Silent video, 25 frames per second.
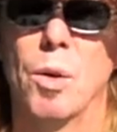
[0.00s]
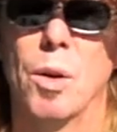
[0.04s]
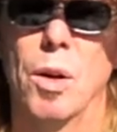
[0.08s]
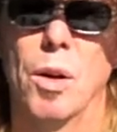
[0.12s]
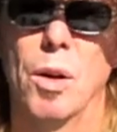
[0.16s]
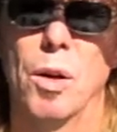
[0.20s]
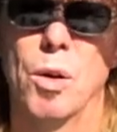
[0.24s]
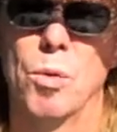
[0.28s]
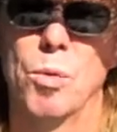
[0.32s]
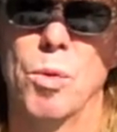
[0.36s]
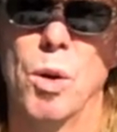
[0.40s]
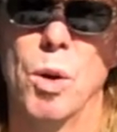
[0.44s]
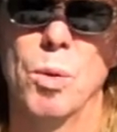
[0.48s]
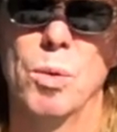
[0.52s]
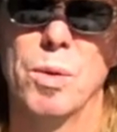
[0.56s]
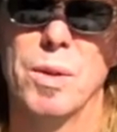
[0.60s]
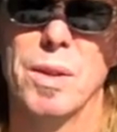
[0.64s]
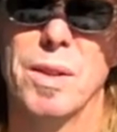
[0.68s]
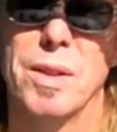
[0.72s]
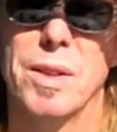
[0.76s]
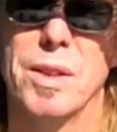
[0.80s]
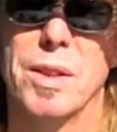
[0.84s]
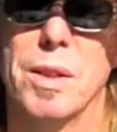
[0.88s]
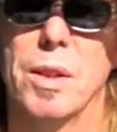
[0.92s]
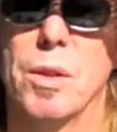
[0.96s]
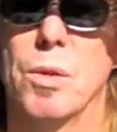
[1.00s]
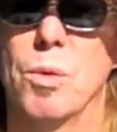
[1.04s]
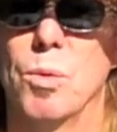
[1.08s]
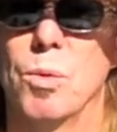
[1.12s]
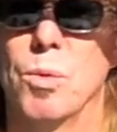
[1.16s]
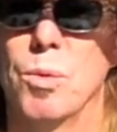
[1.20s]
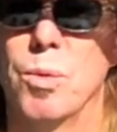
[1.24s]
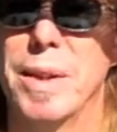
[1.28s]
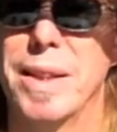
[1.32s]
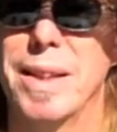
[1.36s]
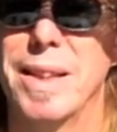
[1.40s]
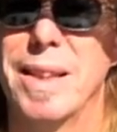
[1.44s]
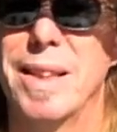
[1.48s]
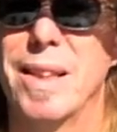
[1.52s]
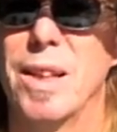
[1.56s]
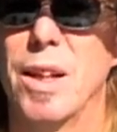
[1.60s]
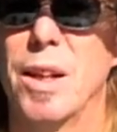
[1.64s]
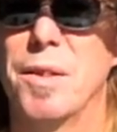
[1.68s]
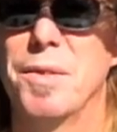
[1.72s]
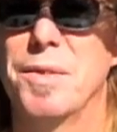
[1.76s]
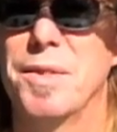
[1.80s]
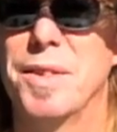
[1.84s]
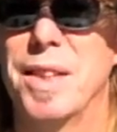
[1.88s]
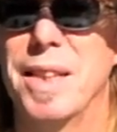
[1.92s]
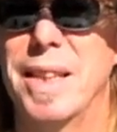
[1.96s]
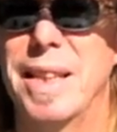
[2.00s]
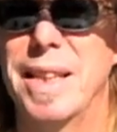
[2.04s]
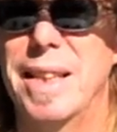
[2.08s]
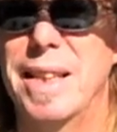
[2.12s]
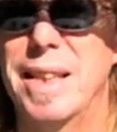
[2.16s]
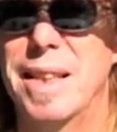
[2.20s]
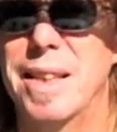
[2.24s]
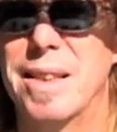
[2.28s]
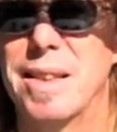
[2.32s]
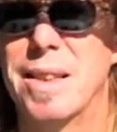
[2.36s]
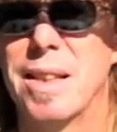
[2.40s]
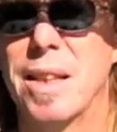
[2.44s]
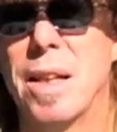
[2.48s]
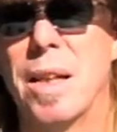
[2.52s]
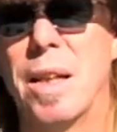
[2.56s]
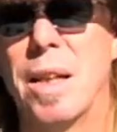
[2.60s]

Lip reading: rodents really love to eat